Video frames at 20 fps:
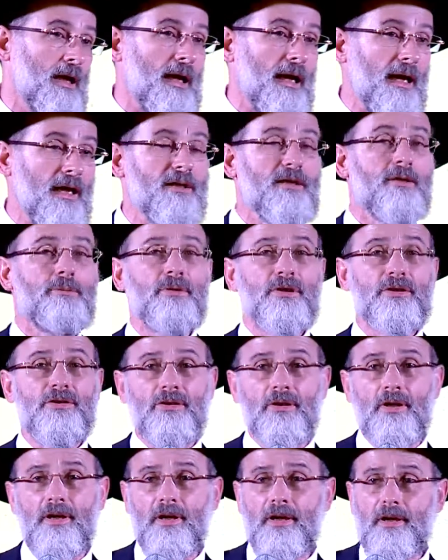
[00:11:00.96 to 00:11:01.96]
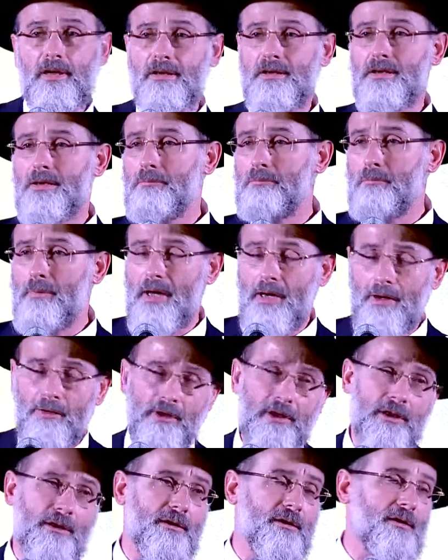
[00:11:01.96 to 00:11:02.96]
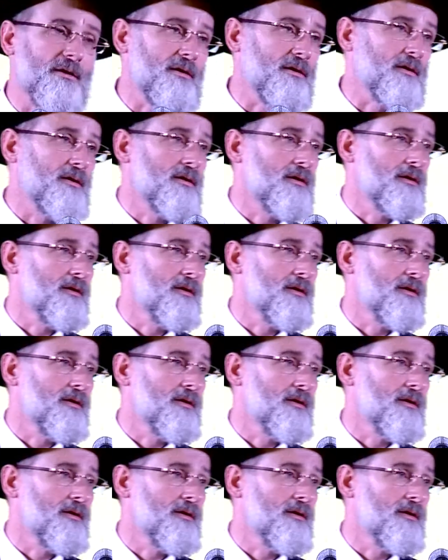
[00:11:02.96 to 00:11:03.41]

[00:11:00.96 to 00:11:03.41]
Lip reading: And to be zaycha, to merit,